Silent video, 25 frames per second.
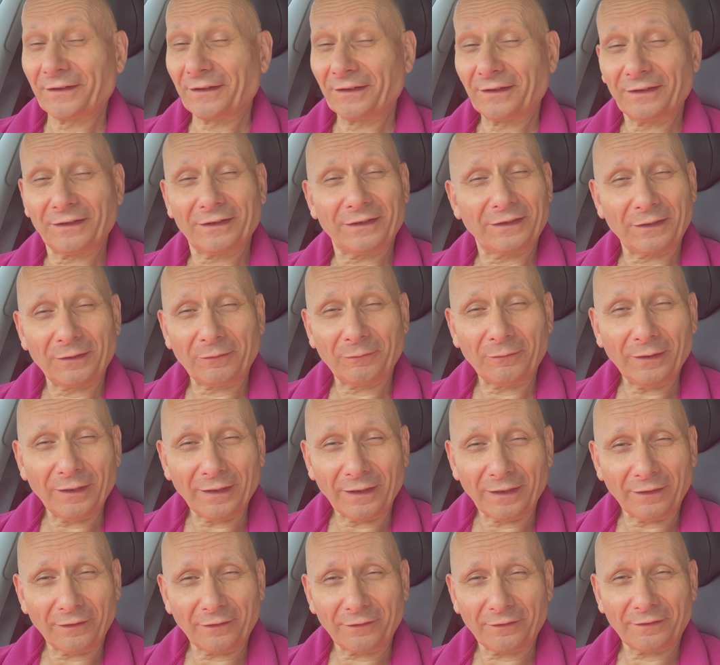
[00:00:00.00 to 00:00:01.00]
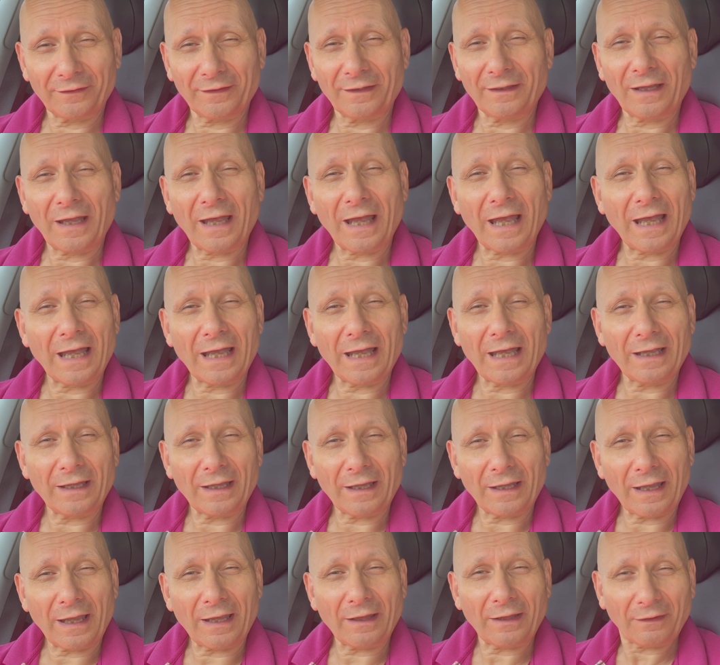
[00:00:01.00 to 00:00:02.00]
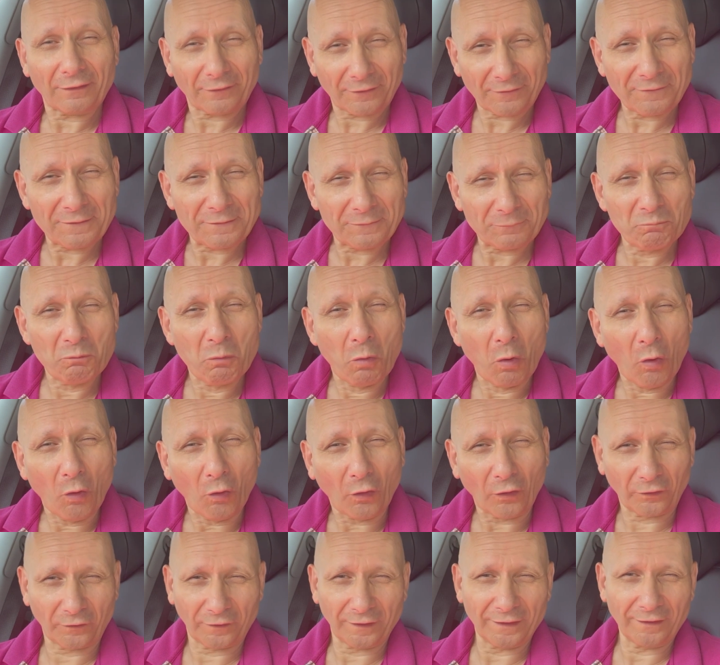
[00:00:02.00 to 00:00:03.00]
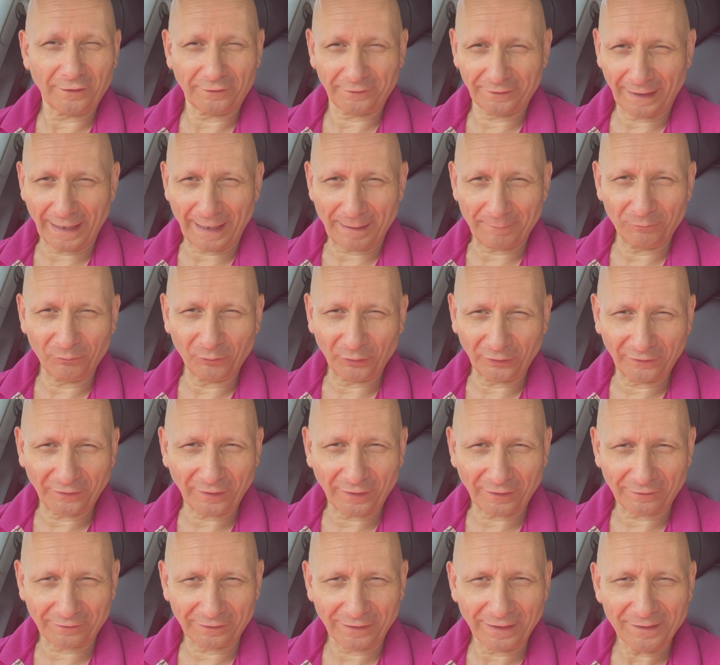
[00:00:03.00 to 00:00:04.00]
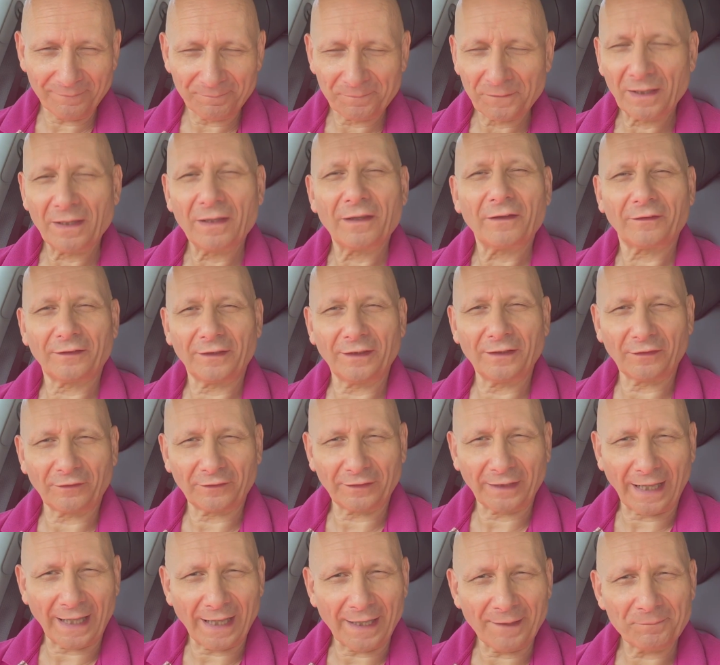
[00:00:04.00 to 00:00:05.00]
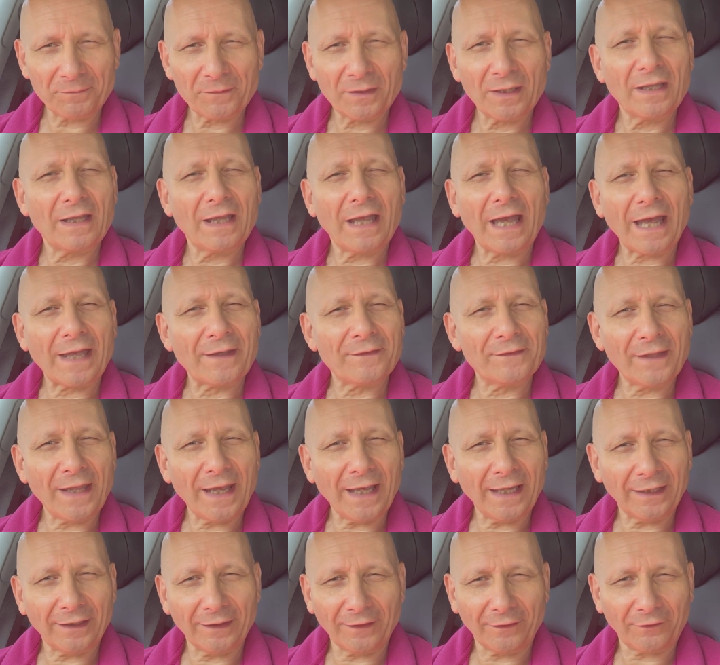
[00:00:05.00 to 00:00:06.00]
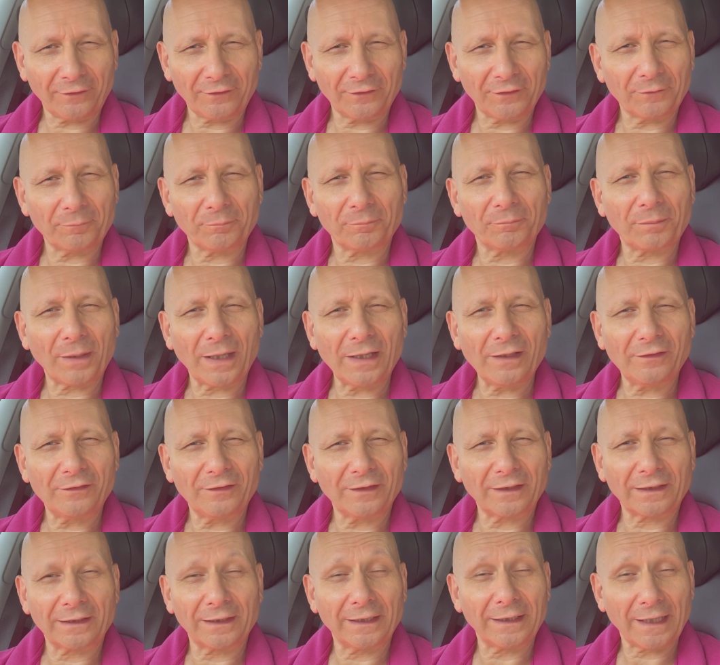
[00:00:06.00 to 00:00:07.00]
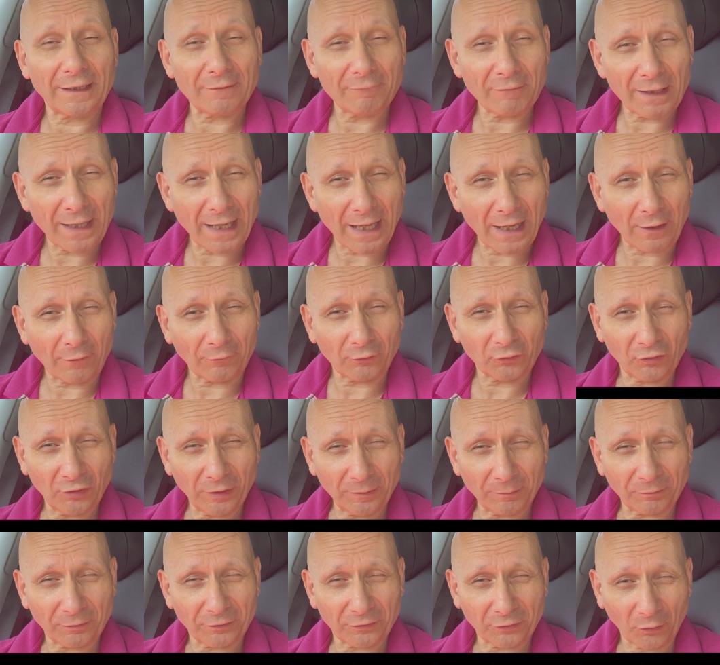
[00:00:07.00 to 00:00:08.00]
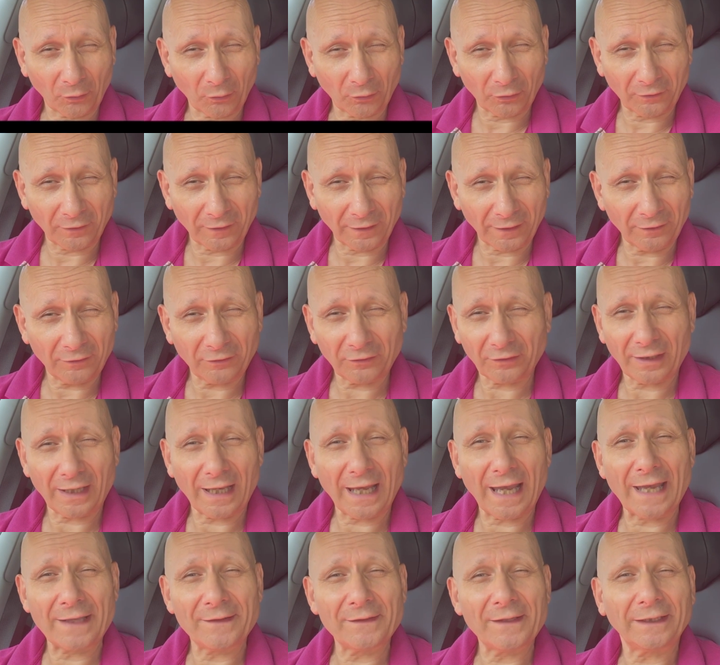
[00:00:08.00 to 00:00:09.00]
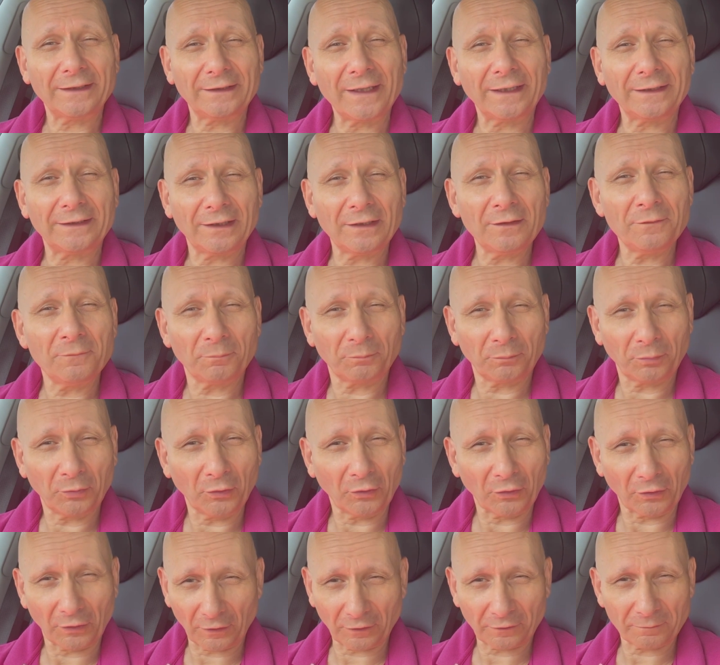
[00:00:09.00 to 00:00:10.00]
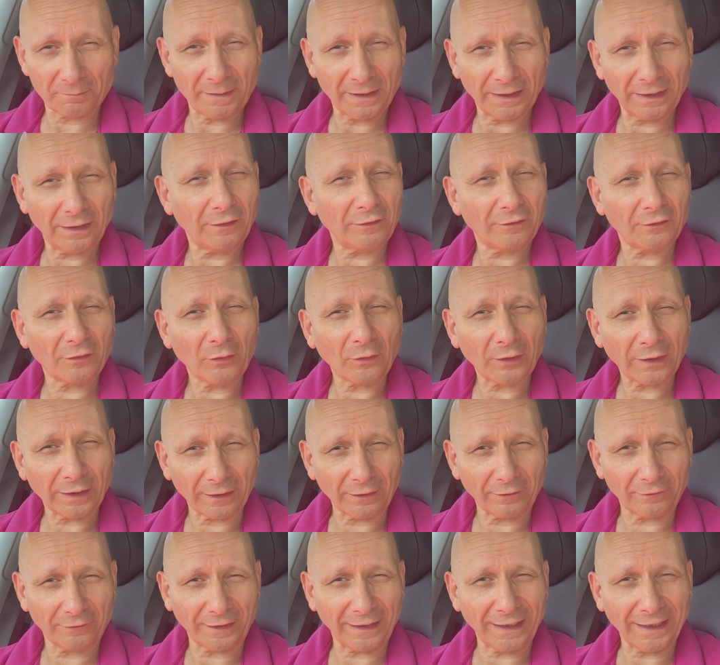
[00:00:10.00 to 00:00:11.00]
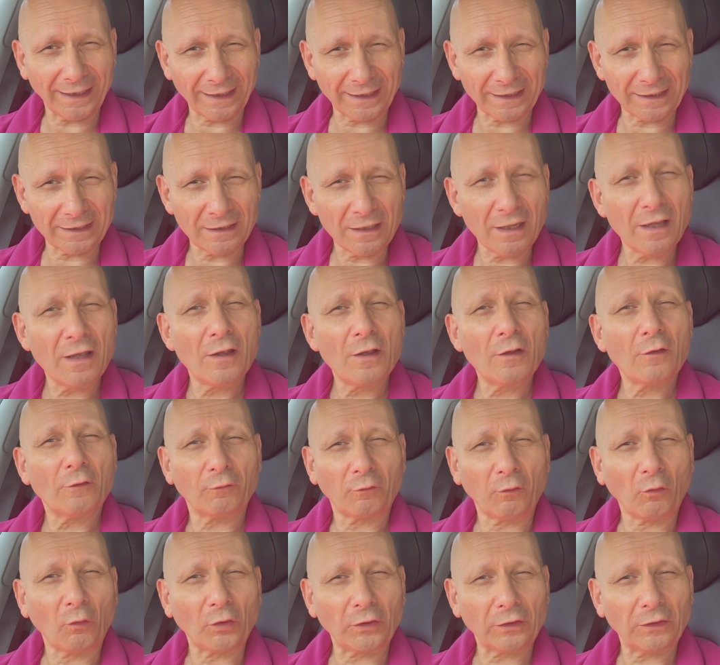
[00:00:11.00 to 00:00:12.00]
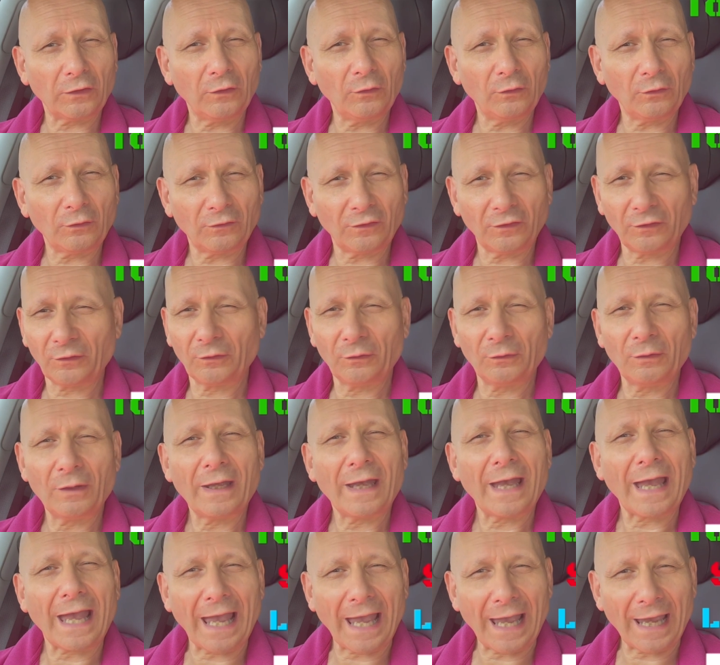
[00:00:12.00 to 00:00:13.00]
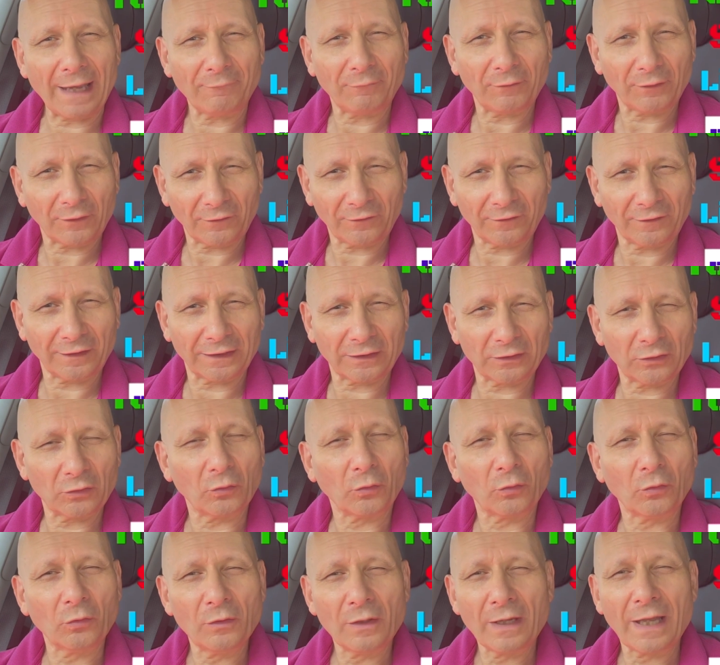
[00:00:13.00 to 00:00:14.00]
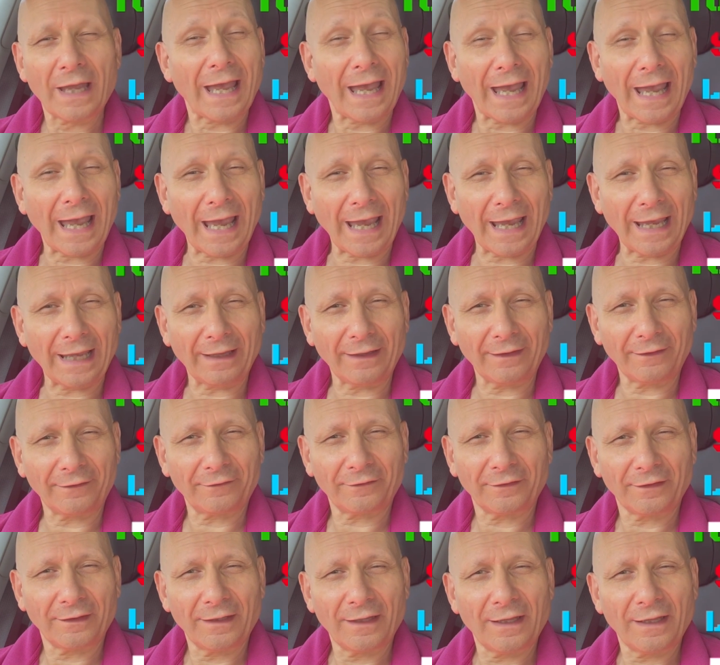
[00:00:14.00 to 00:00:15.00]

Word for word: there is something more sinister happened with Tesla since that, and that is that basically they run out of chip shortage, and they didn't put as many sockets in for you to have signal as